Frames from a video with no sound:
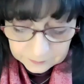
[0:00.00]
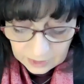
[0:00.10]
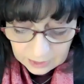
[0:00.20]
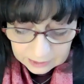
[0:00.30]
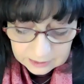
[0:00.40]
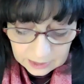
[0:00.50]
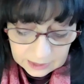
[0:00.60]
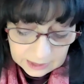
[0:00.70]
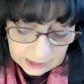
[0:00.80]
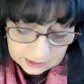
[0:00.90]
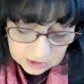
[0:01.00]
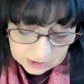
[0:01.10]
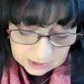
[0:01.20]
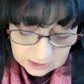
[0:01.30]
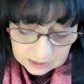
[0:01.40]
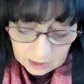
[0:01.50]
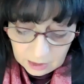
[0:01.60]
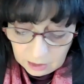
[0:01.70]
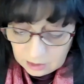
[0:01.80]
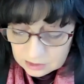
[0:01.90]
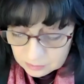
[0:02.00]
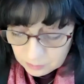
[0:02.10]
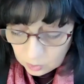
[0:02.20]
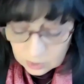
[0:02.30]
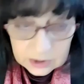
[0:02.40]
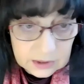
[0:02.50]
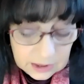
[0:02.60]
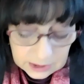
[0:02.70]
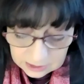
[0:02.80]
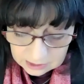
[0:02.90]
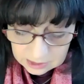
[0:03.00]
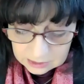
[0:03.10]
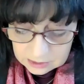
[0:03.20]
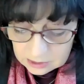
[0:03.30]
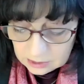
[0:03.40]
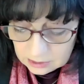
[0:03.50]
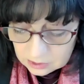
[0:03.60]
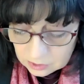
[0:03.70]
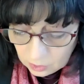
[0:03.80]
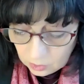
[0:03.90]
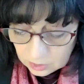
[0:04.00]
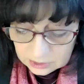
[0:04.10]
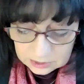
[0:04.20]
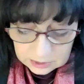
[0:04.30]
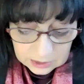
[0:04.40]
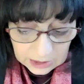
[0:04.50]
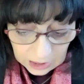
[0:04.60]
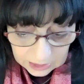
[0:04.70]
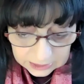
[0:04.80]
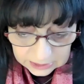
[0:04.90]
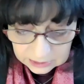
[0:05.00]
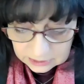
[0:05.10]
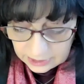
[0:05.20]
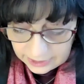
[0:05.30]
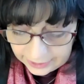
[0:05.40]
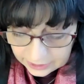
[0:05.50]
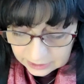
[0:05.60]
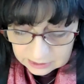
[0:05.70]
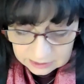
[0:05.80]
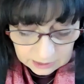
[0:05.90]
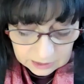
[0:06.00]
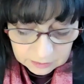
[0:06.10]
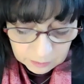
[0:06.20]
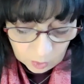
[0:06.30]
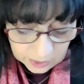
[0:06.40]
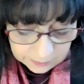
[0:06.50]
Other agents are smoke, incense, salt, garlic, eggs, and more.